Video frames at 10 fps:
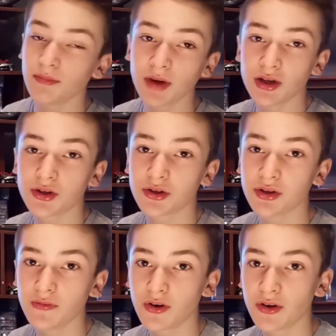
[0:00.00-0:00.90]
make sure
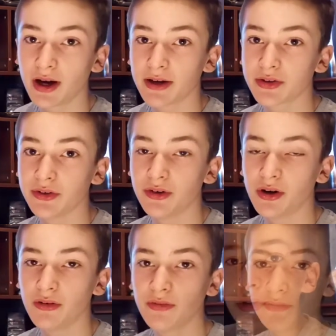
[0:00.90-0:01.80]
you've got that turned
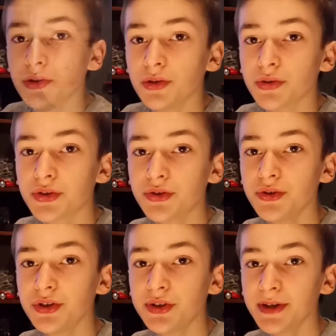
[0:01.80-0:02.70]
off. So
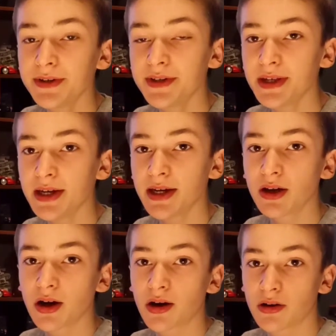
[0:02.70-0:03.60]
to adjust the
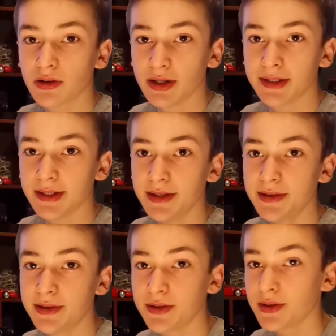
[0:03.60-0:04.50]
in-car
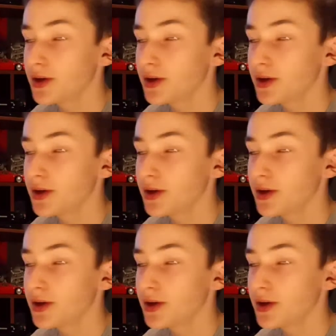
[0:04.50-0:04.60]
assists,